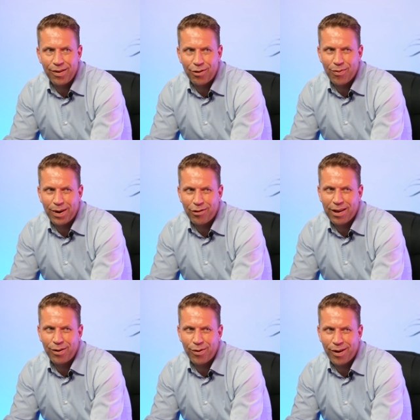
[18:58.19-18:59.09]
So when I say
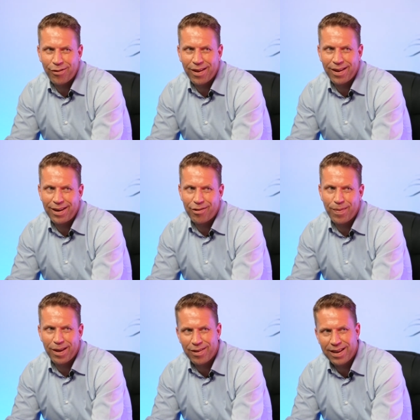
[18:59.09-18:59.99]
low-rise again, it's
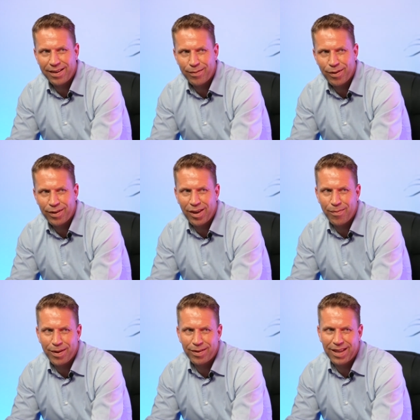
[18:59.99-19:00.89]
basically I'm talking
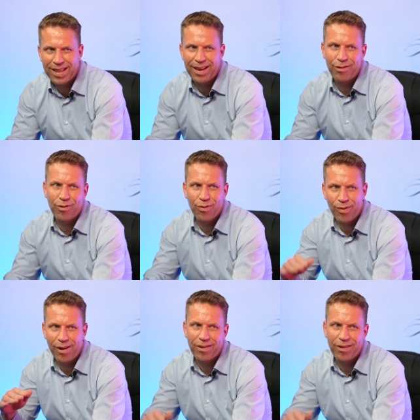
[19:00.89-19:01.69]
about 10 stories and